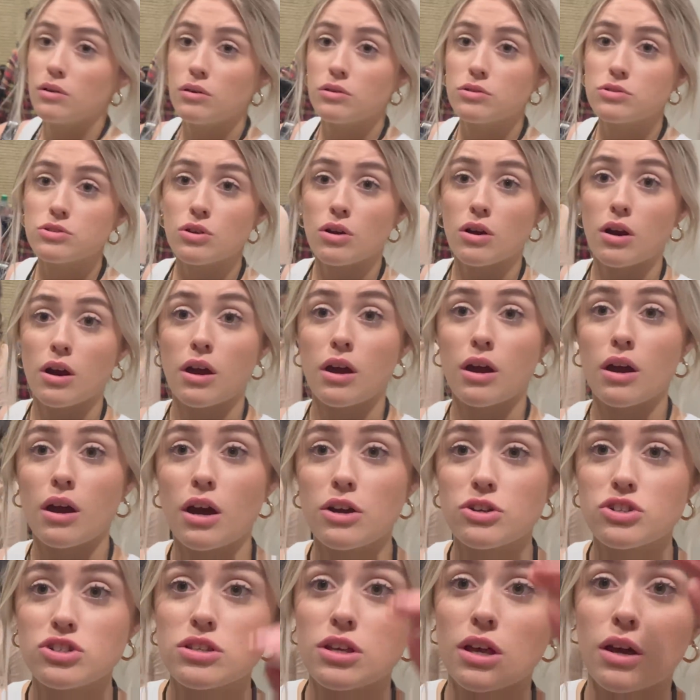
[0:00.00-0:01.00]
Sorry, I
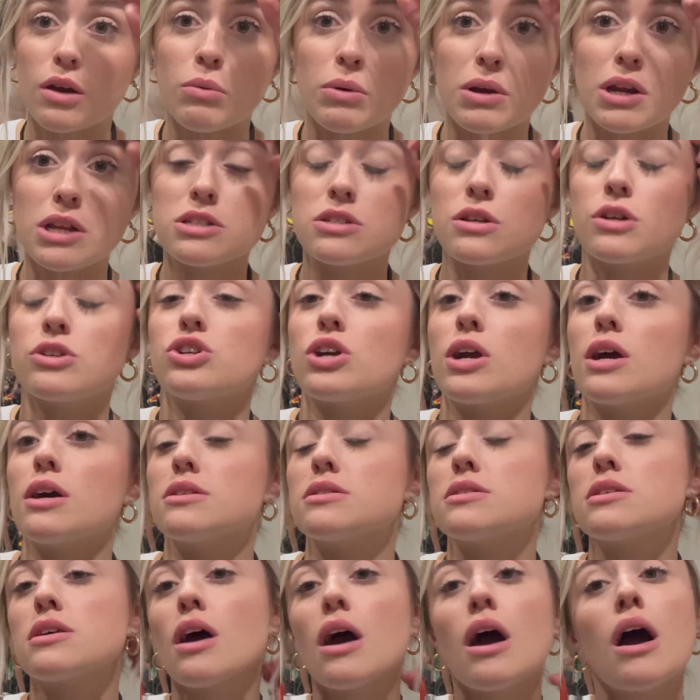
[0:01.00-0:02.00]
just like went into a
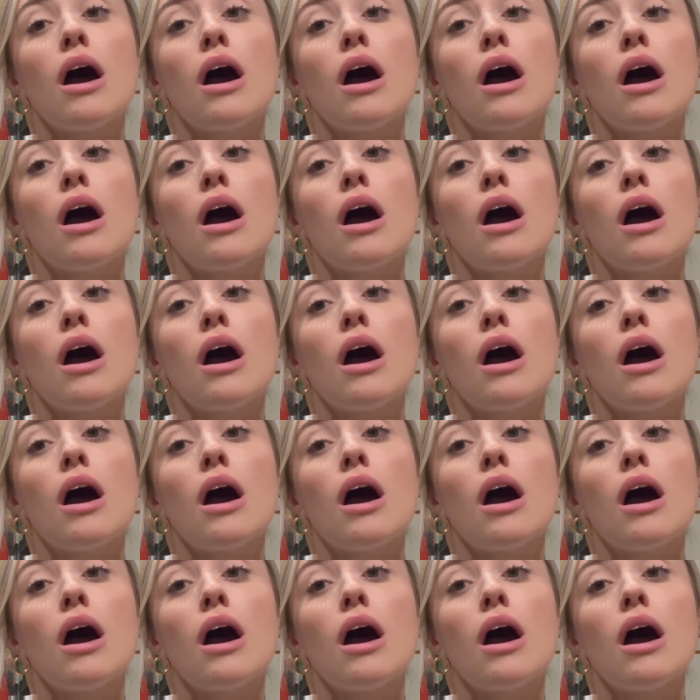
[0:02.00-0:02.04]
trance.